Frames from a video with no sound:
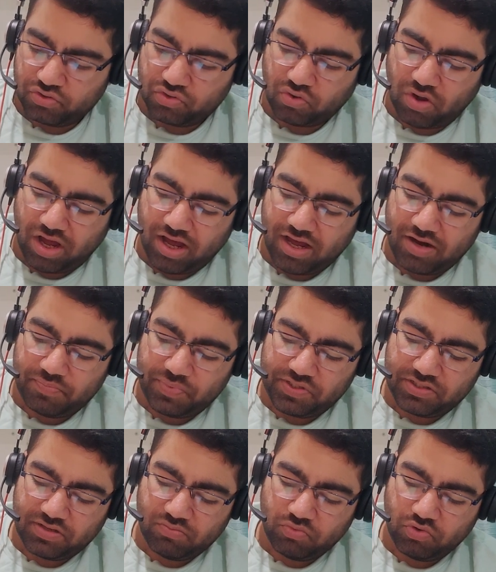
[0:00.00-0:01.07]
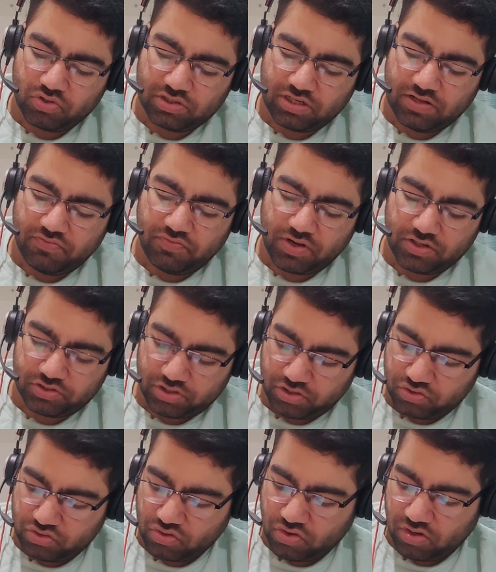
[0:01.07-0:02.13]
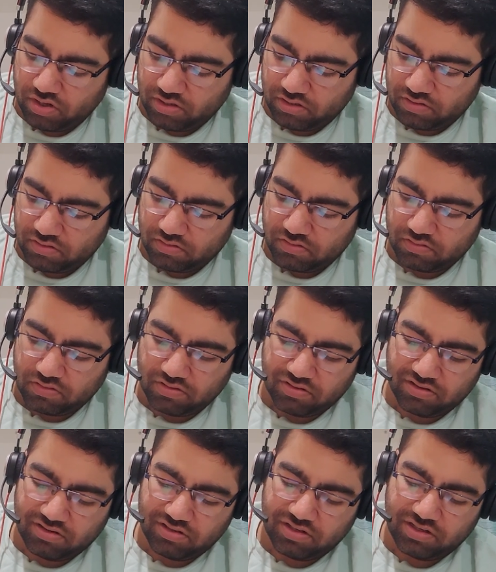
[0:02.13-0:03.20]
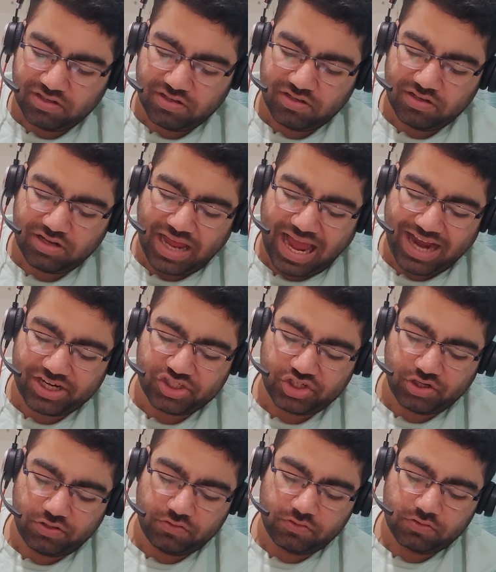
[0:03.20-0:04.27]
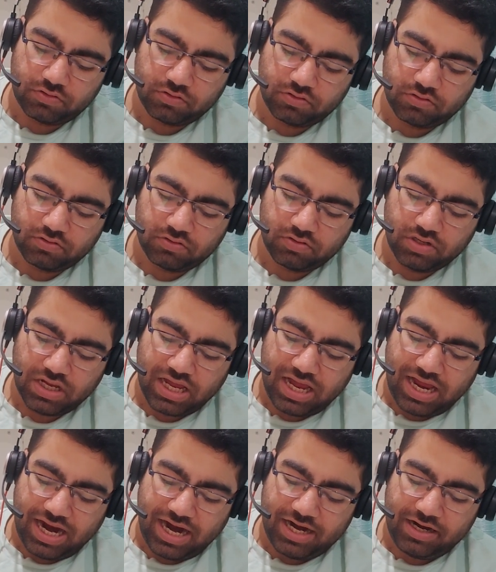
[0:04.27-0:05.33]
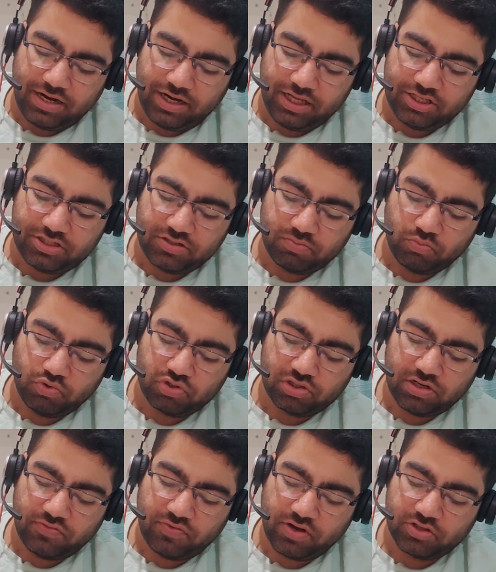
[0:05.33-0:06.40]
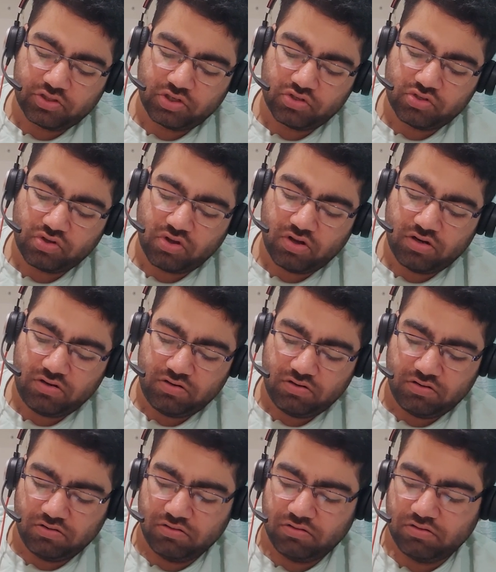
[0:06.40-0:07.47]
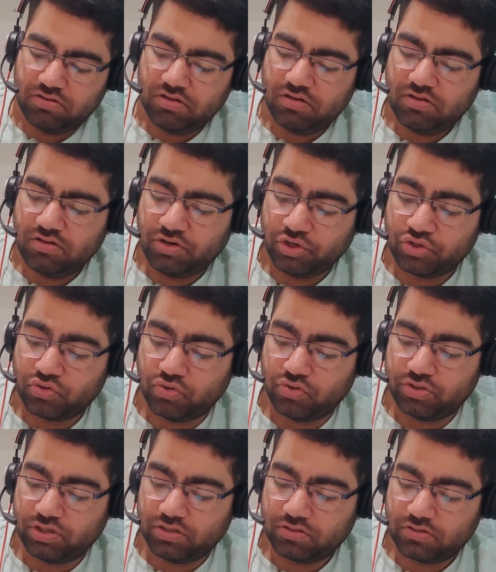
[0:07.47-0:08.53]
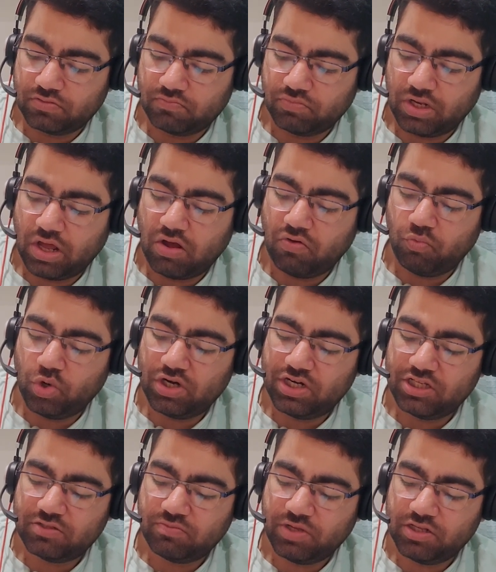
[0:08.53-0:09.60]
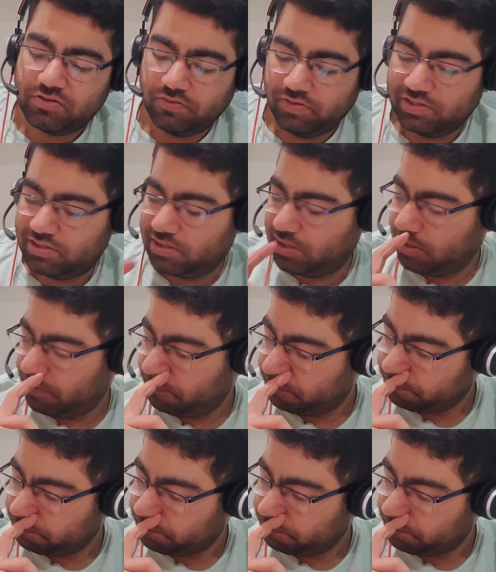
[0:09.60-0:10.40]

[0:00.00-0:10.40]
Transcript: So RPC mostly functions on actions, and REST mostly functions on the resources. Now, what this means, we'll see.